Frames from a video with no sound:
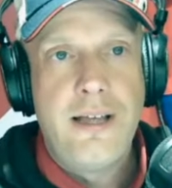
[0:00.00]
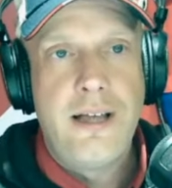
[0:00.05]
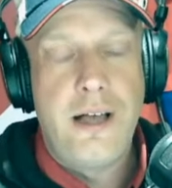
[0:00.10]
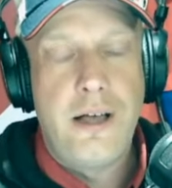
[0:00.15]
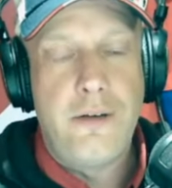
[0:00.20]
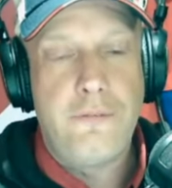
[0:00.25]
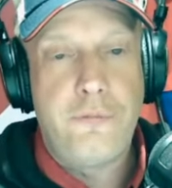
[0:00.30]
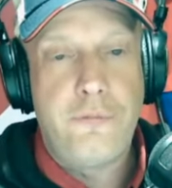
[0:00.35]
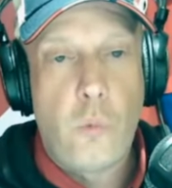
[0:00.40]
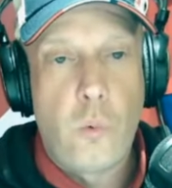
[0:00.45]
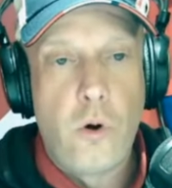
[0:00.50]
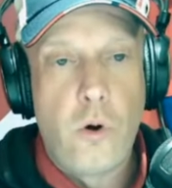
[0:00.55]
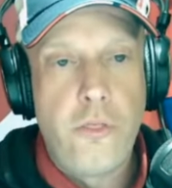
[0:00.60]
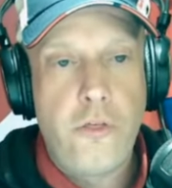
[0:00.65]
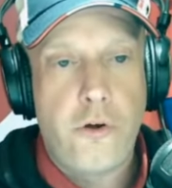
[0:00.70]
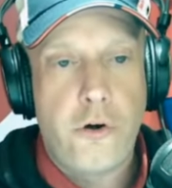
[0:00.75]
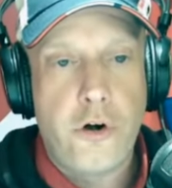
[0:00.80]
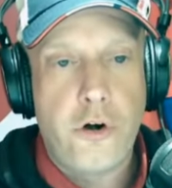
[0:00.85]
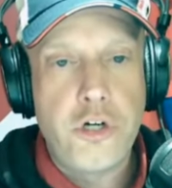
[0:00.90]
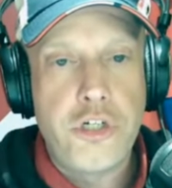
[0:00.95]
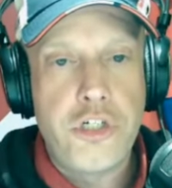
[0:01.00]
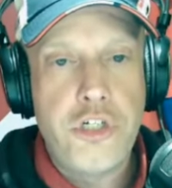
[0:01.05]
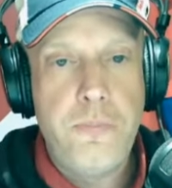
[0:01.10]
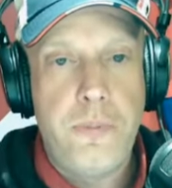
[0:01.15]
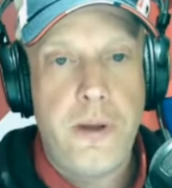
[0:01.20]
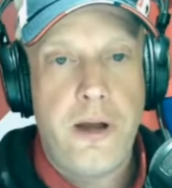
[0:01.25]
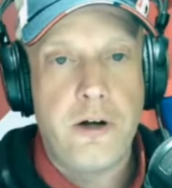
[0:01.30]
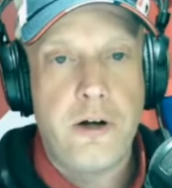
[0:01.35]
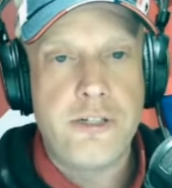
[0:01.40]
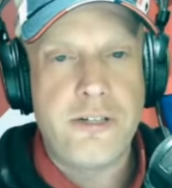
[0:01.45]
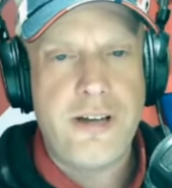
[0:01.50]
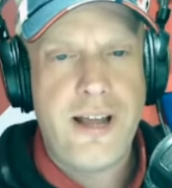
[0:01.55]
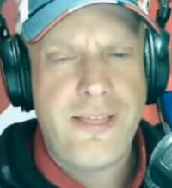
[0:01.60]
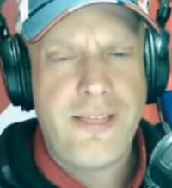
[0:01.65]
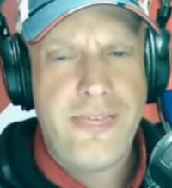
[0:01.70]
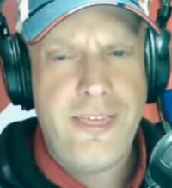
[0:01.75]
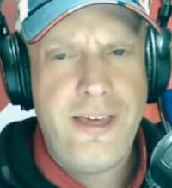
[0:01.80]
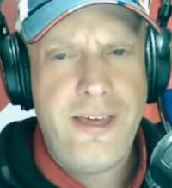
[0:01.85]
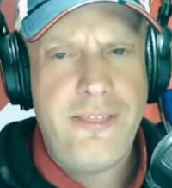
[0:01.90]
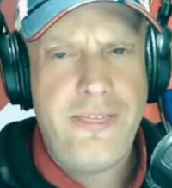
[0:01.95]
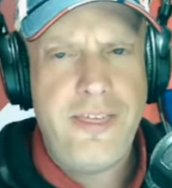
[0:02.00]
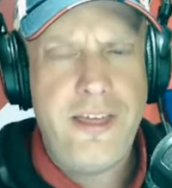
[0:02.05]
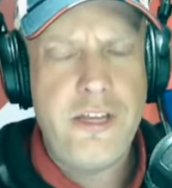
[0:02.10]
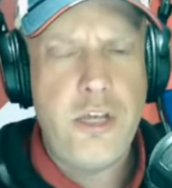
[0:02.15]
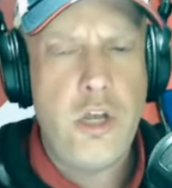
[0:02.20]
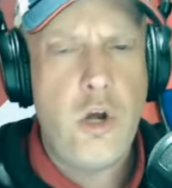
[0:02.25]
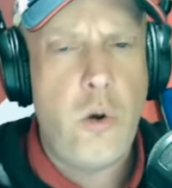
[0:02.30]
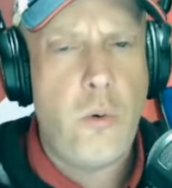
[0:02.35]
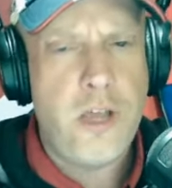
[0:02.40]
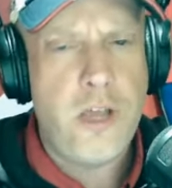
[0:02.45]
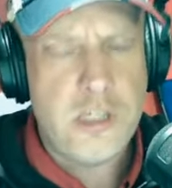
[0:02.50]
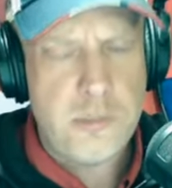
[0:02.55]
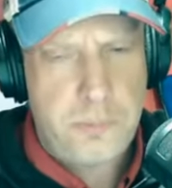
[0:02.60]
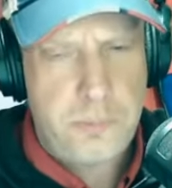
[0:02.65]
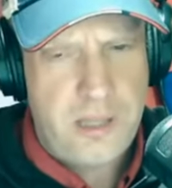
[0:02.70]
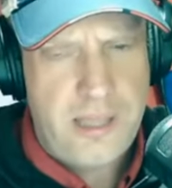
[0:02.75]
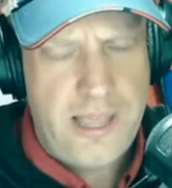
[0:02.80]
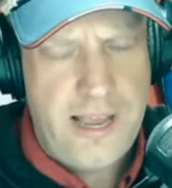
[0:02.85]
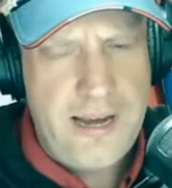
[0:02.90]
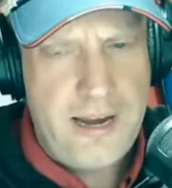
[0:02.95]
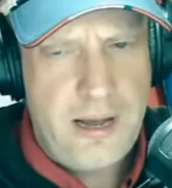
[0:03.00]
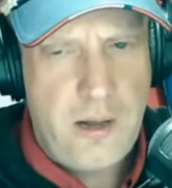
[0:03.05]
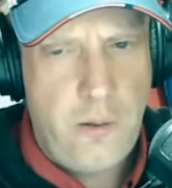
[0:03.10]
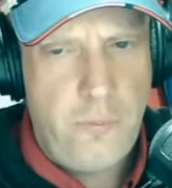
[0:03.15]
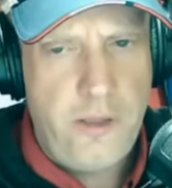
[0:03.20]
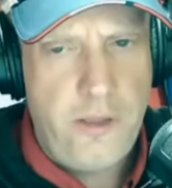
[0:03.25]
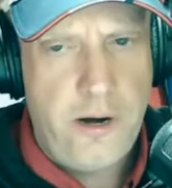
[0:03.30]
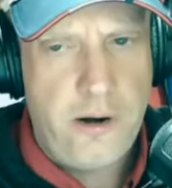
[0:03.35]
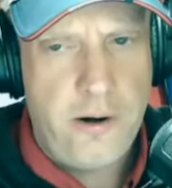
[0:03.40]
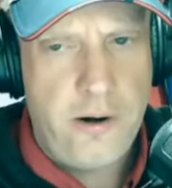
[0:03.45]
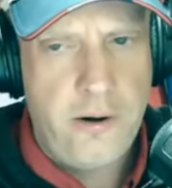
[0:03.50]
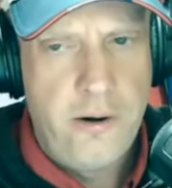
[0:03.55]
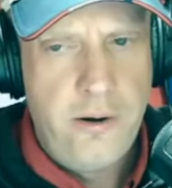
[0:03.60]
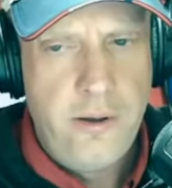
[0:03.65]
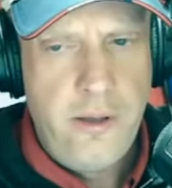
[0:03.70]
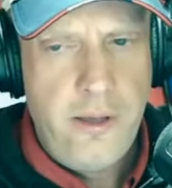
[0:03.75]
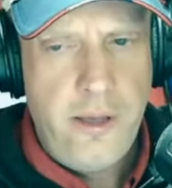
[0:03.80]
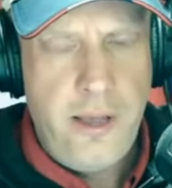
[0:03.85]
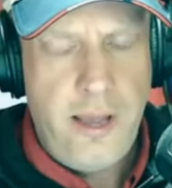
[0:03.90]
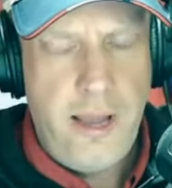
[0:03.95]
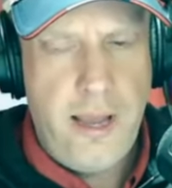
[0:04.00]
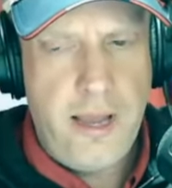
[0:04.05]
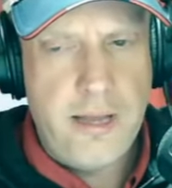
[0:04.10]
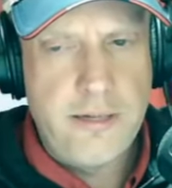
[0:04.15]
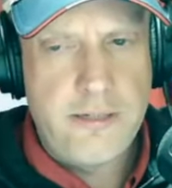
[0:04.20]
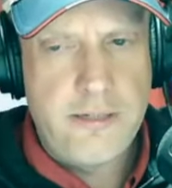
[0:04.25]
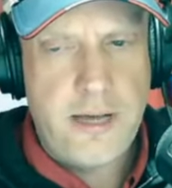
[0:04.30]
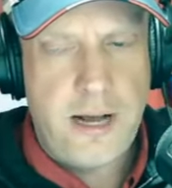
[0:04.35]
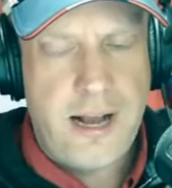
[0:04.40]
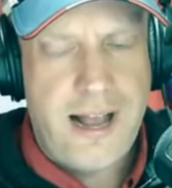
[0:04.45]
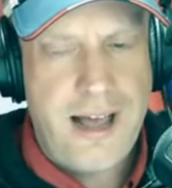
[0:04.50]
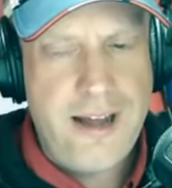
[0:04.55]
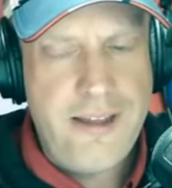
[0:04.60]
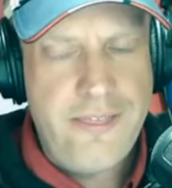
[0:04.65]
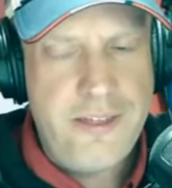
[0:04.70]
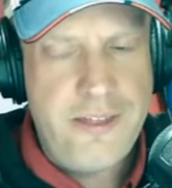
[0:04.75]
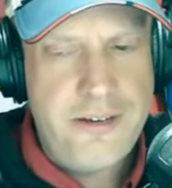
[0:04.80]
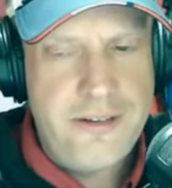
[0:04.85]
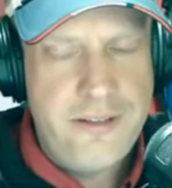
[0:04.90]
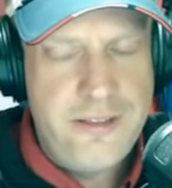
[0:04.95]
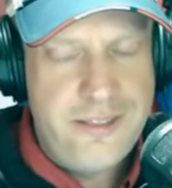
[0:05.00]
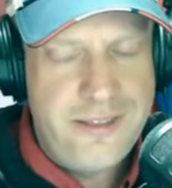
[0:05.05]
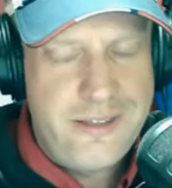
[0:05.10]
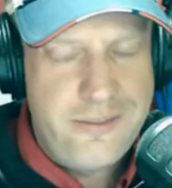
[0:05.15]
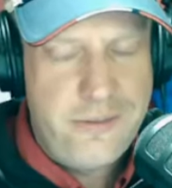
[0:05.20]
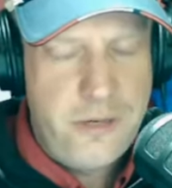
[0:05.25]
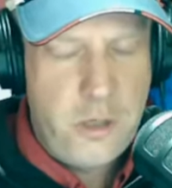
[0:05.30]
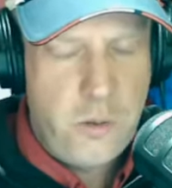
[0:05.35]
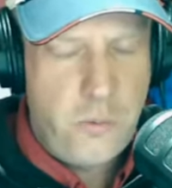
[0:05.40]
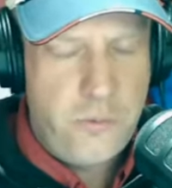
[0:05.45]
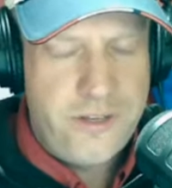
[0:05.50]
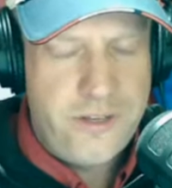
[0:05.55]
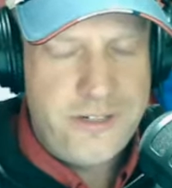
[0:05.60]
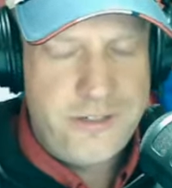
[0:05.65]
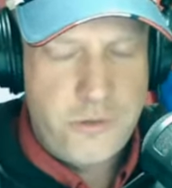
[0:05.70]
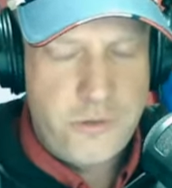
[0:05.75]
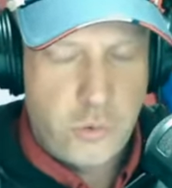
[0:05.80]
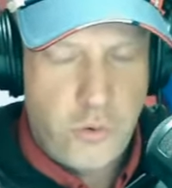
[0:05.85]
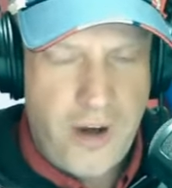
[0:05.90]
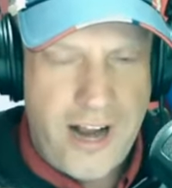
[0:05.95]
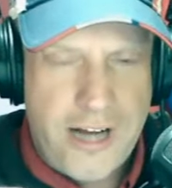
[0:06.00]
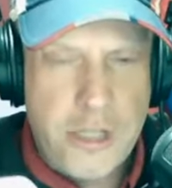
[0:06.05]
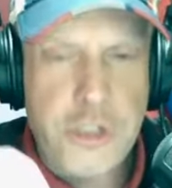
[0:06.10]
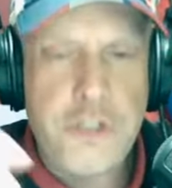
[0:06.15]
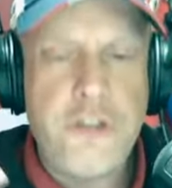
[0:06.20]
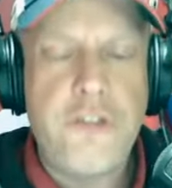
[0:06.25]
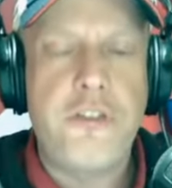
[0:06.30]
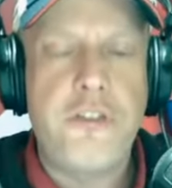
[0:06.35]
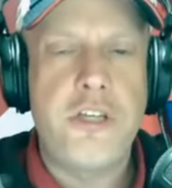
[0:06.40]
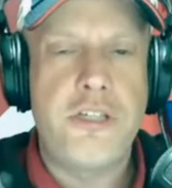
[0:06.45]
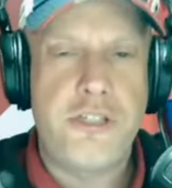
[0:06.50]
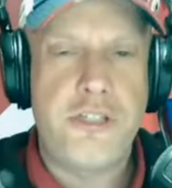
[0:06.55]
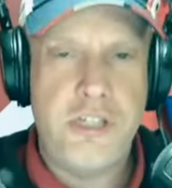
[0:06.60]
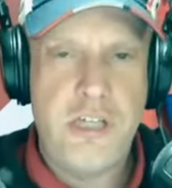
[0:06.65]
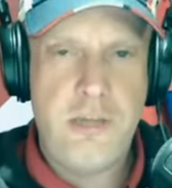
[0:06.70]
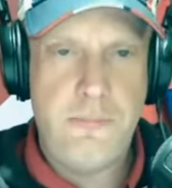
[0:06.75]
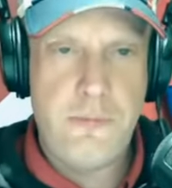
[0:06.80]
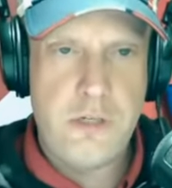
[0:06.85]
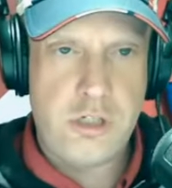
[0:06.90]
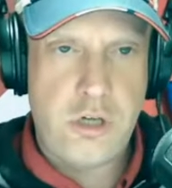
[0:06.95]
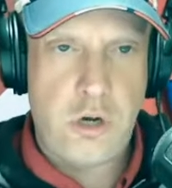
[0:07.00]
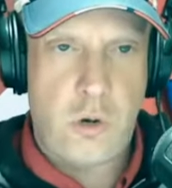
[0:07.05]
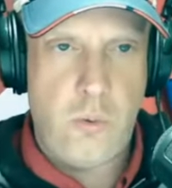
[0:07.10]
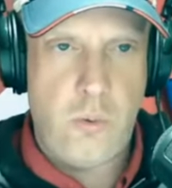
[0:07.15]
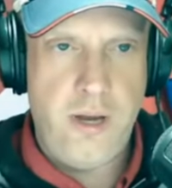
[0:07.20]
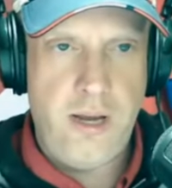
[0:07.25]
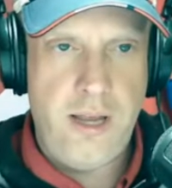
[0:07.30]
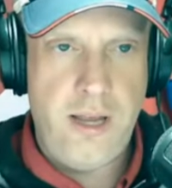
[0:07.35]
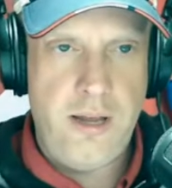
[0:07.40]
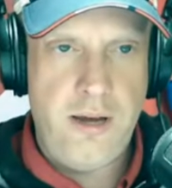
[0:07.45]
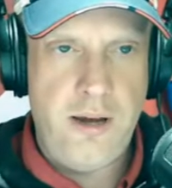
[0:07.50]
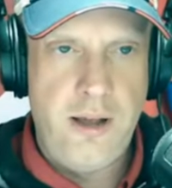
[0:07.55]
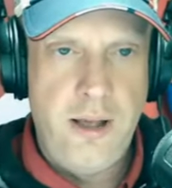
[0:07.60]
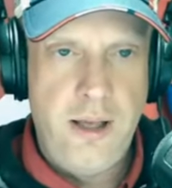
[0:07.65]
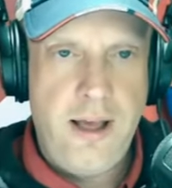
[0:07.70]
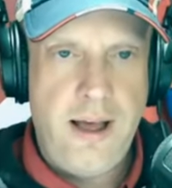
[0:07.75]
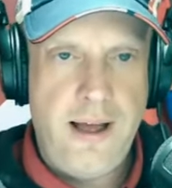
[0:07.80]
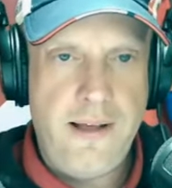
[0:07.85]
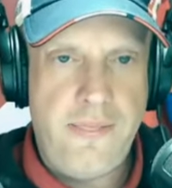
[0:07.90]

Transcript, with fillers: Uh, for the Hershey Bears, and I think that you know his play down there, and uh, kind of the, the you know the direction that this team is going in.